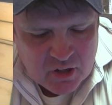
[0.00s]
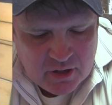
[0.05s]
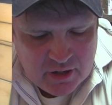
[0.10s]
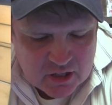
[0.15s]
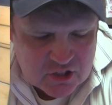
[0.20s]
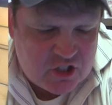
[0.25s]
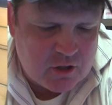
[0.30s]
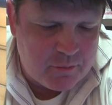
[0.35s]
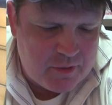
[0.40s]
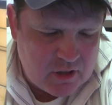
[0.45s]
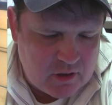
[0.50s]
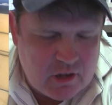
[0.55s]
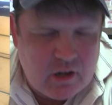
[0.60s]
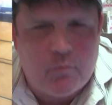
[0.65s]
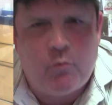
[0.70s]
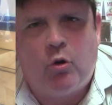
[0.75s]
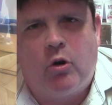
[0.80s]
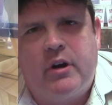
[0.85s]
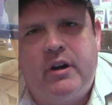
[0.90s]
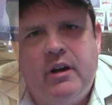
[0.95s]
It's something that
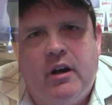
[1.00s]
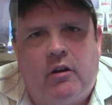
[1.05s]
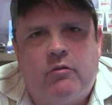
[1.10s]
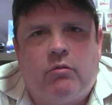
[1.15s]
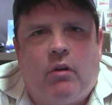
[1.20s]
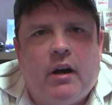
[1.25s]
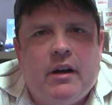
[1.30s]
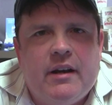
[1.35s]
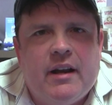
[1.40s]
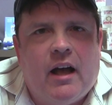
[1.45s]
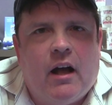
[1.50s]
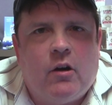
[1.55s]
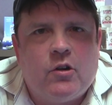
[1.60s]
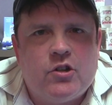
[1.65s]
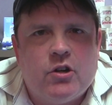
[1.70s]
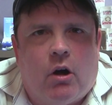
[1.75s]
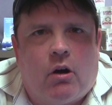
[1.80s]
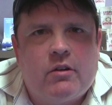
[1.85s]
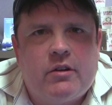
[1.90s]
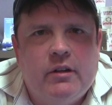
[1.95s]
I'm working on right now,
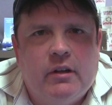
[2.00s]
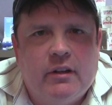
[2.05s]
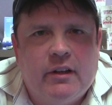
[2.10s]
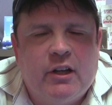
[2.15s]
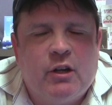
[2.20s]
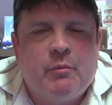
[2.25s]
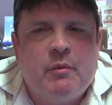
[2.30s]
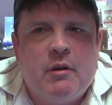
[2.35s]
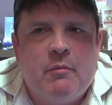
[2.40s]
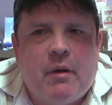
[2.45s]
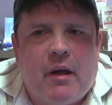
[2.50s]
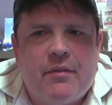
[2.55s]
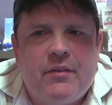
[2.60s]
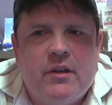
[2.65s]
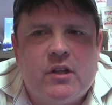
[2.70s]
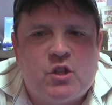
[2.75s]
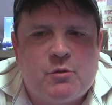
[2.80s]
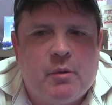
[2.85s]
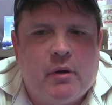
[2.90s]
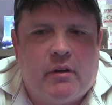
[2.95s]
talking a little bit about the
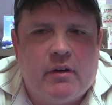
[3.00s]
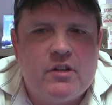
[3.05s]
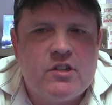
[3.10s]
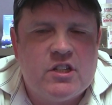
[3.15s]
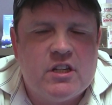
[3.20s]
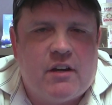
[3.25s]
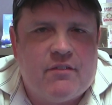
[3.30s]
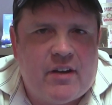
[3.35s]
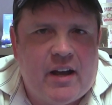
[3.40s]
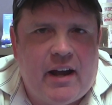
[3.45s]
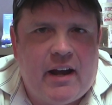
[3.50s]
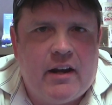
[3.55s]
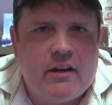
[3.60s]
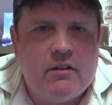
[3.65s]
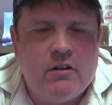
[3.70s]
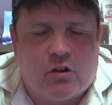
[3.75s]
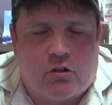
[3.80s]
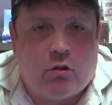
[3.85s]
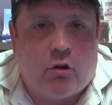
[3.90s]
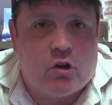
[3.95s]
experiences I've had
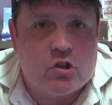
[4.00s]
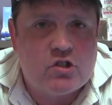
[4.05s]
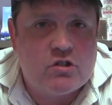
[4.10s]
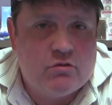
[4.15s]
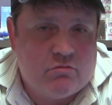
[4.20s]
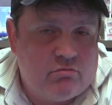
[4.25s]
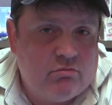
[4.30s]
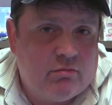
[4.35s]
across,